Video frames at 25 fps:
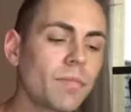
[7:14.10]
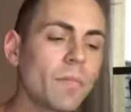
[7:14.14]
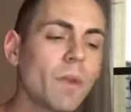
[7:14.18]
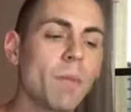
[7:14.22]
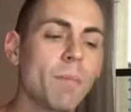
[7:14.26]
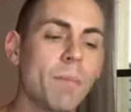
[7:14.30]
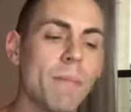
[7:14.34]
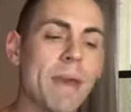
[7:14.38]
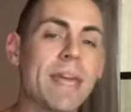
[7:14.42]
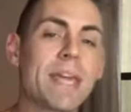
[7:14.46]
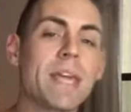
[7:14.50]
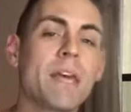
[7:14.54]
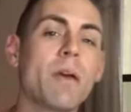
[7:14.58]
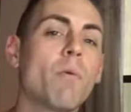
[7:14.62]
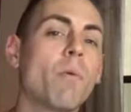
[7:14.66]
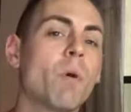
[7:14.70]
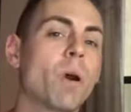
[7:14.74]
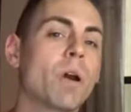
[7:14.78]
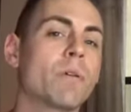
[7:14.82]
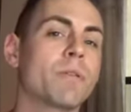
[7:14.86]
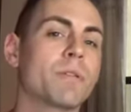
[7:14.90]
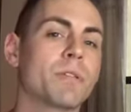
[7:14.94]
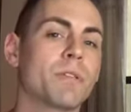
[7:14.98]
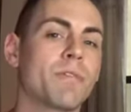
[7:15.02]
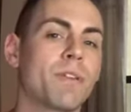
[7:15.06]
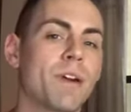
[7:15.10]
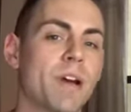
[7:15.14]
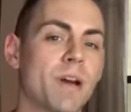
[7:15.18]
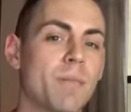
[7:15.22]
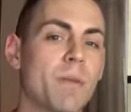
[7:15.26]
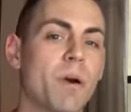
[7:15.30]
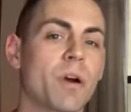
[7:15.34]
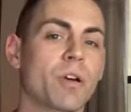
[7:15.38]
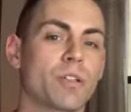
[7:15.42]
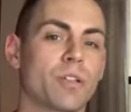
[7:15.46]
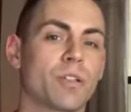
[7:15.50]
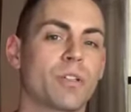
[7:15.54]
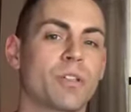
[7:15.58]
Make It Work was a very
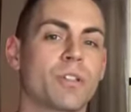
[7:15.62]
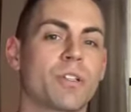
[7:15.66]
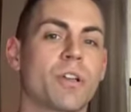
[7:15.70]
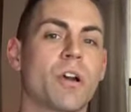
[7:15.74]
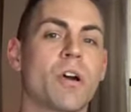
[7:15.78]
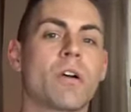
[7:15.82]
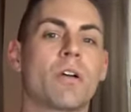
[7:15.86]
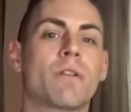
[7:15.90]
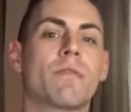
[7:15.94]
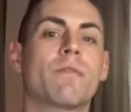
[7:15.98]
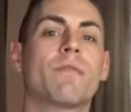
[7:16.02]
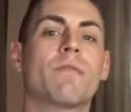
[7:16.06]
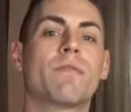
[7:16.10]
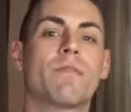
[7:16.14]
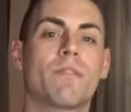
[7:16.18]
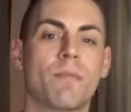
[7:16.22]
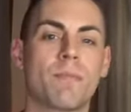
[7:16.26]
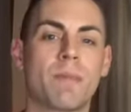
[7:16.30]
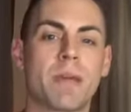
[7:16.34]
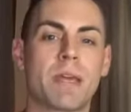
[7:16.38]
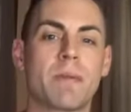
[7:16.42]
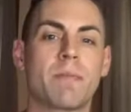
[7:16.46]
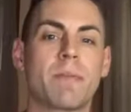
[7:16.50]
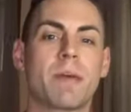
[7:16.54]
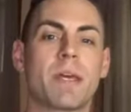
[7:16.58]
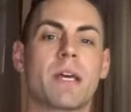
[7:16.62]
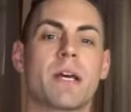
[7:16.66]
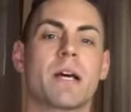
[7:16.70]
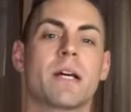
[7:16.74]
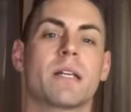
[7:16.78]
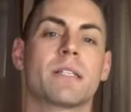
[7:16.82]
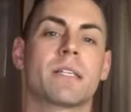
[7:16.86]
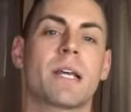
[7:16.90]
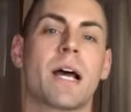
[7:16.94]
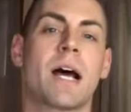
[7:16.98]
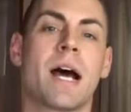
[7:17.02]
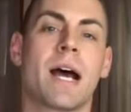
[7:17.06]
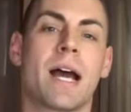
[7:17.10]
personal song for me,
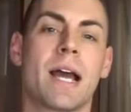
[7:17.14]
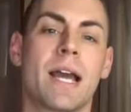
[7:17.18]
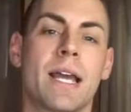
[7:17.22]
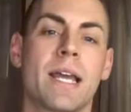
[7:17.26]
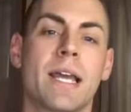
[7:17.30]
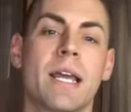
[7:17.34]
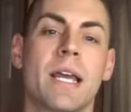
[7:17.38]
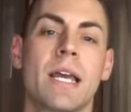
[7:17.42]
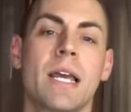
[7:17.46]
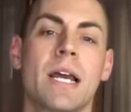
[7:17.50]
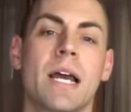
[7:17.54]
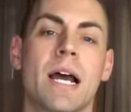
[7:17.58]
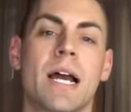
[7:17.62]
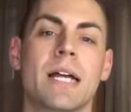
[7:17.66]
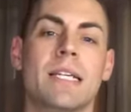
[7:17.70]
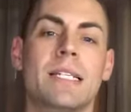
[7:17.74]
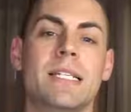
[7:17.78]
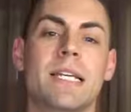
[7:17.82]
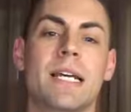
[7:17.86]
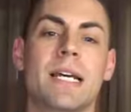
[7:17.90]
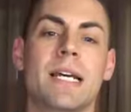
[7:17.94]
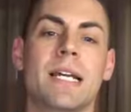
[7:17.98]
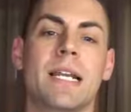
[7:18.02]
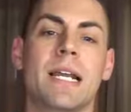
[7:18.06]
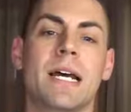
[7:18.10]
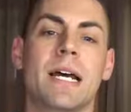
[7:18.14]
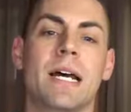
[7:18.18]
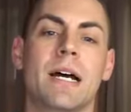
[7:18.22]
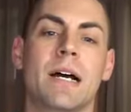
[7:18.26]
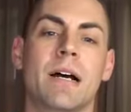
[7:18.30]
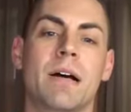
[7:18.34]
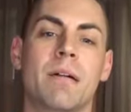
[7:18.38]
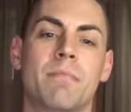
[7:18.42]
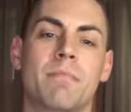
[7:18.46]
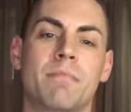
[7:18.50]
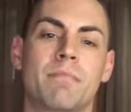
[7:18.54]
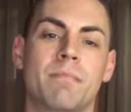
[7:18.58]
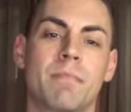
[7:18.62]
because I did
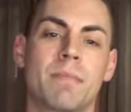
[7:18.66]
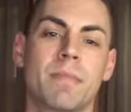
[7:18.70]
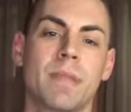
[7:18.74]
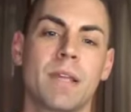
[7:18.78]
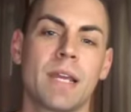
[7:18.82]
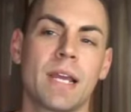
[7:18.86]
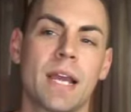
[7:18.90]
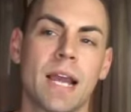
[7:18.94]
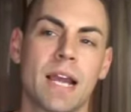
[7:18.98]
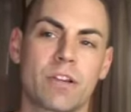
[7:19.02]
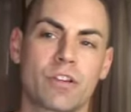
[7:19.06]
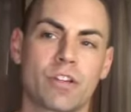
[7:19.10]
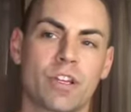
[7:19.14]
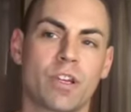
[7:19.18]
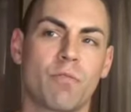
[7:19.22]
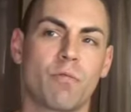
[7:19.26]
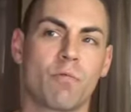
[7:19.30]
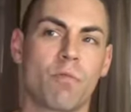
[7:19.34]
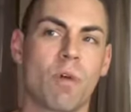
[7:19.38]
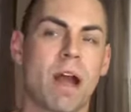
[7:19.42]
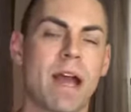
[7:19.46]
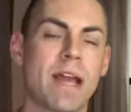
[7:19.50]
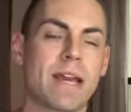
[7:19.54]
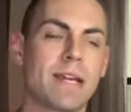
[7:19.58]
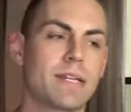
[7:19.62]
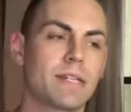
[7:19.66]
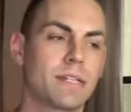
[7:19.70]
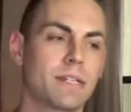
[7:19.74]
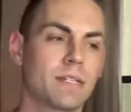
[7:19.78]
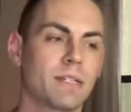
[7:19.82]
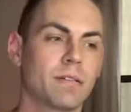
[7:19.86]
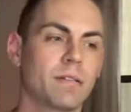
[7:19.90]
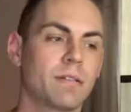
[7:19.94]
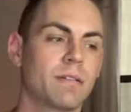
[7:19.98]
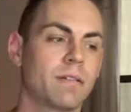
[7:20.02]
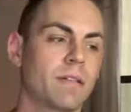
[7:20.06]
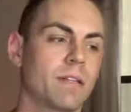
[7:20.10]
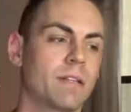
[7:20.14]
actually write
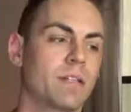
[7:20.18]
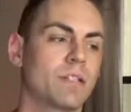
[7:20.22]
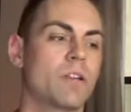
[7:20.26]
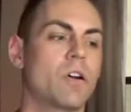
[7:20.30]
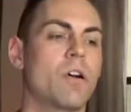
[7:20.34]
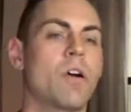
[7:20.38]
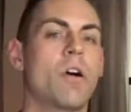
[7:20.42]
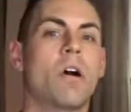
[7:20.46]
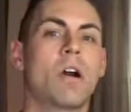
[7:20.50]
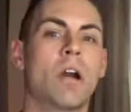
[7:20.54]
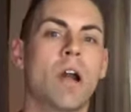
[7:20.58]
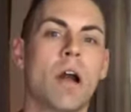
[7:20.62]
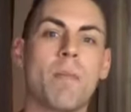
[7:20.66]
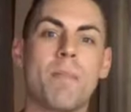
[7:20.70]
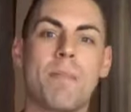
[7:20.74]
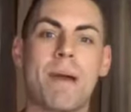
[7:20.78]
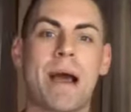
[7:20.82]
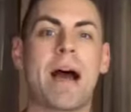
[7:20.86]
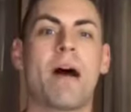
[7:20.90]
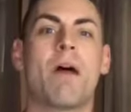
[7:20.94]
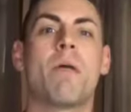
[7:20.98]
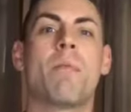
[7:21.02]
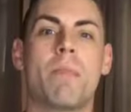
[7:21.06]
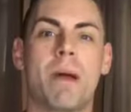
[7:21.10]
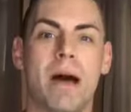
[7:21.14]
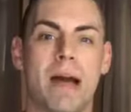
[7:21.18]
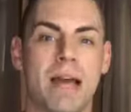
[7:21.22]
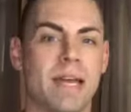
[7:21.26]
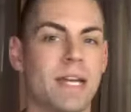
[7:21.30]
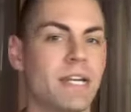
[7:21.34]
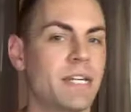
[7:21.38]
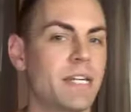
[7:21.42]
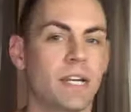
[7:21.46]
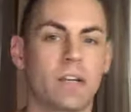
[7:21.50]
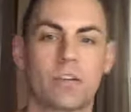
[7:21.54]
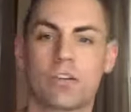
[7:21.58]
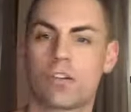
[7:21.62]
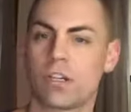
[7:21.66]
the song about my
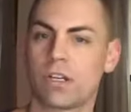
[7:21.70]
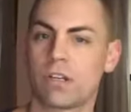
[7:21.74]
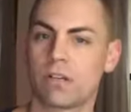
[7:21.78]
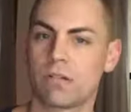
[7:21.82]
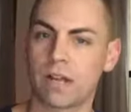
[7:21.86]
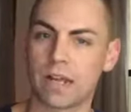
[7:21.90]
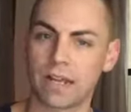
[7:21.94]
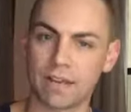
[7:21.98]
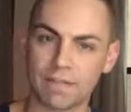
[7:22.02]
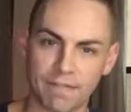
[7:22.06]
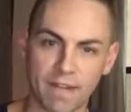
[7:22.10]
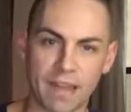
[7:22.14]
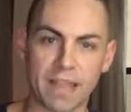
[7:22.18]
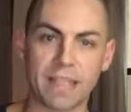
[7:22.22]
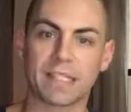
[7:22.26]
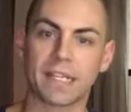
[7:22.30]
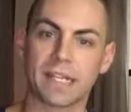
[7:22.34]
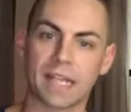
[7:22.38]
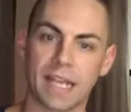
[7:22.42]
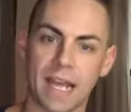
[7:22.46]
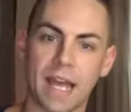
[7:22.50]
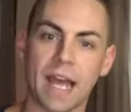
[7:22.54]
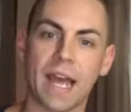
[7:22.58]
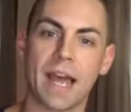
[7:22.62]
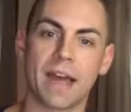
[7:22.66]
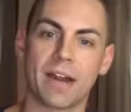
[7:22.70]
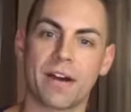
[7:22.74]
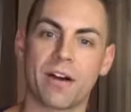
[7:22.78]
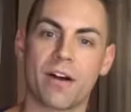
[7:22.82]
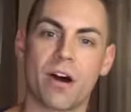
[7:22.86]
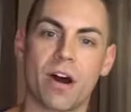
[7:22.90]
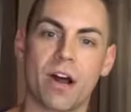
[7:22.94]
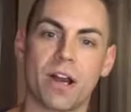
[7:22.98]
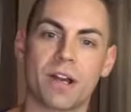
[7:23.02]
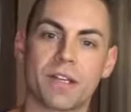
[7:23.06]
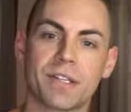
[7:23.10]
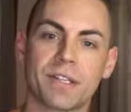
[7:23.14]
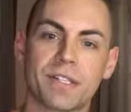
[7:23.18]
addiction, like facing it head
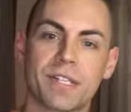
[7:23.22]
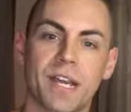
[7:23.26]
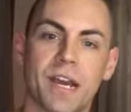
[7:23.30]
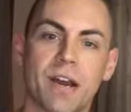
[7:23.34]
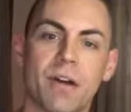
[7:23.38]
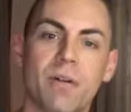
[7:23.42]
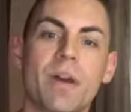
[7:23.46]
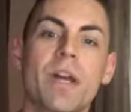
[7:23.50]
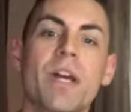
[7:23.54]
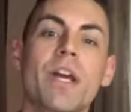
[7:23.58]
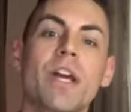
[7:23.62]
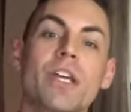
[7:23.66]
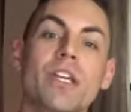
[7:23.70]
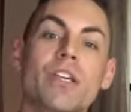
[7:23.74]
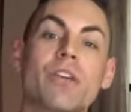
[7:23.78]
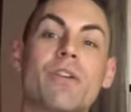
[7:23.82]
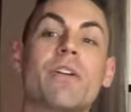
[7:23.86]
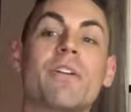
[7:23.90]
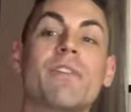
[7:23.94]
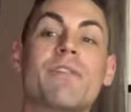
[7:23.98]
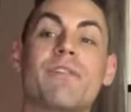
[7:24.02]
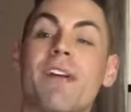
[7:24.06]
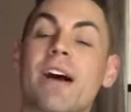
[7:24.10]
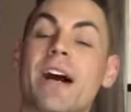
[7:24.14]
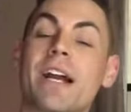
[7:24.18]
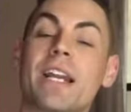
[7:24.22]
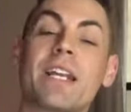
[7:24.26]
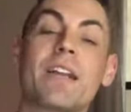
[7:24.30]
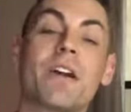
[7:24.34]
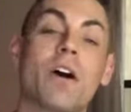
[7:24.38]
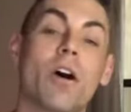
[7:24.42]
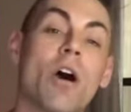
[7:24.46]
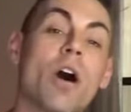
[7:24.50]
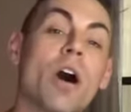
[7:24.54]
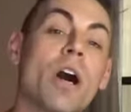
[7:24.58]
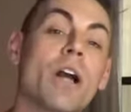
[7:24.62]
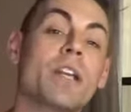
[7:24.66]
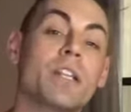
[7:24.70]
on. So you can find it
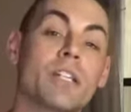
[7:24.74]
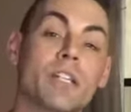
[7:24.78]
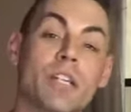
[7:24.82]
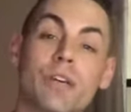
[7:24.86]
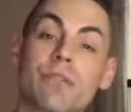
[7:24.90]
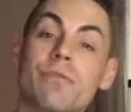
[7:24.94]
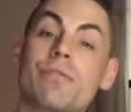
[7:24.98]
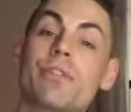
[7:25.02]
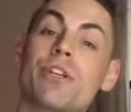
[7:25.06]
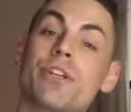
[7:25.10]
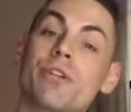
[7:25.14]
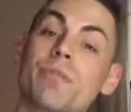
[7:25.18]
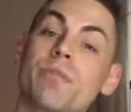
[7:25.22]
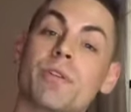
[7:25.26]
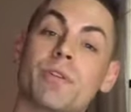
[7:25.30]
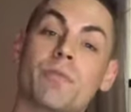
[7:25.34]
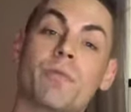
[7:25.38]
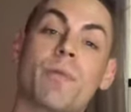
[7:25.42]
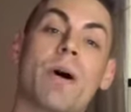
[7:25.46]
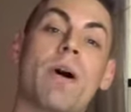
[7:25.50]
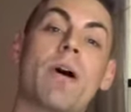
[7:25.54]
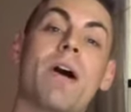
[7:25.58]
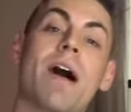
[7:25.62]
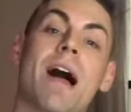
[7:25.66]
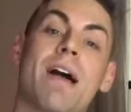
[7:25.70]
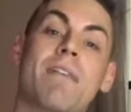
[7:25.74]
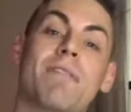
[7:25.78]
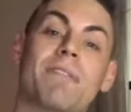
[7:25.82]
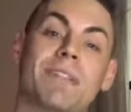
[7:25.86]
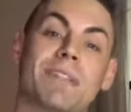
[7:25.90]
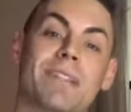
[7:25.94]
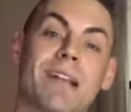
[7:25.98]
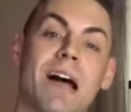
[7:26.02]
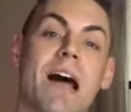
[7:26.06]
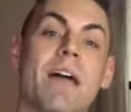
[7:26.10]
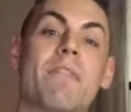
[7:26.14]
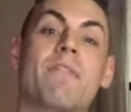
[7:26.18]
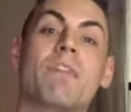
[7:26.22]
on YouTube as well. I have a
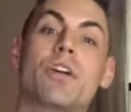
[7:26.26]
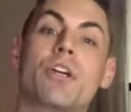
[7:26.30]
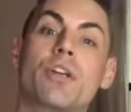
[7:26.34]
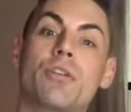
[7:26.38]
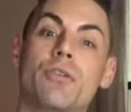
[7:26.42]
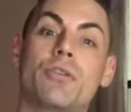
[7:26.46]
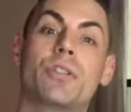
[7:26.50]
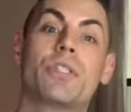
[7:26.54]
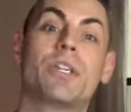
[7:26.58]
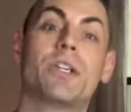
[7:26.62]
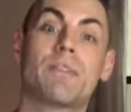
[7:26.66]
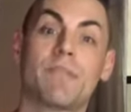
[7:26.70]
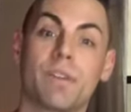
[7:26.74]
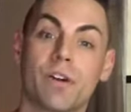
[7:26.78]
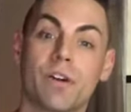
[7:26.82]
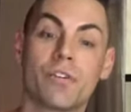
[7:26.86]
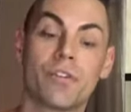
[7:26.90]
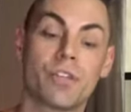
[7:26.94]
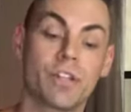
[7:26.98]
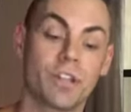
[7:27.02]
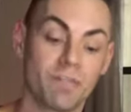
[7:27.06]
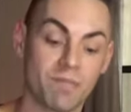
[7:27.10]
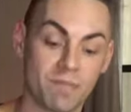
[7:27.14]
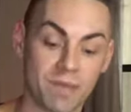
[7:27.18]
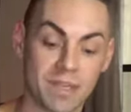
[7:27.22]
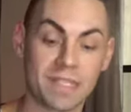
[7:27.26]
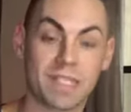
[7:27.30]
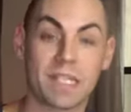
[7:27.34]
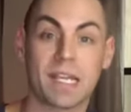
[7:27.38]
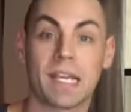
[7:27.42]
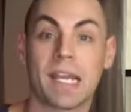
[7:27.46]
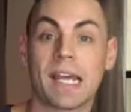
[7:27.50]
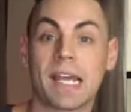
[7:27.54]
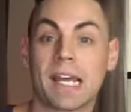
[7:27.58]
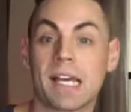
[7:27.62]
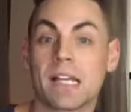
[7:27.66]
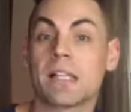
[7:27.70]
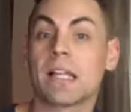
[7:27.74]
live acoustic version of me
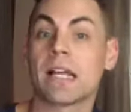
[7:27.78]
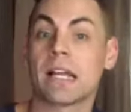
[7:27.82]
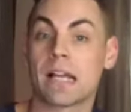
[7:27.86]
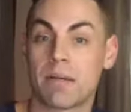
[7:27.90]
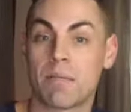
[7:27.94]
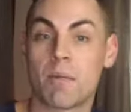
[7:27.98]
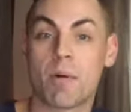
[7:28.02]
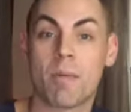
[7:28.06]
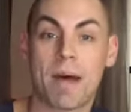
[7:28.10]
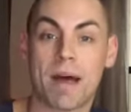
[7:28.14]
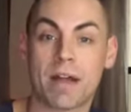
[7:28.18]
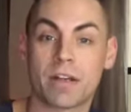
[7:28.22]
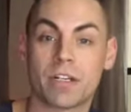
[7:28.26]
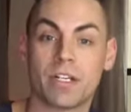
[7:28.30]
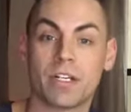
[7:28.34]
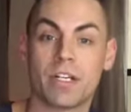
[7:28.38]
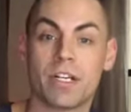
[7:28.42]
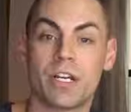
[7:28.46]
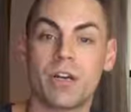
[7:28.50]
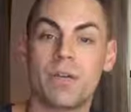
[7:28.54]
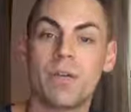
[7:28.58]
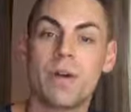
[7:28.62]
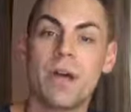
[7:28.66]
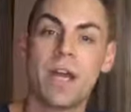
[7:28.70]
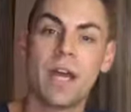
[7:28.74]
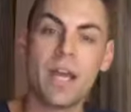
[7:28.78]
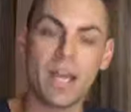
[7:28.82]
singing it like I'm about to do.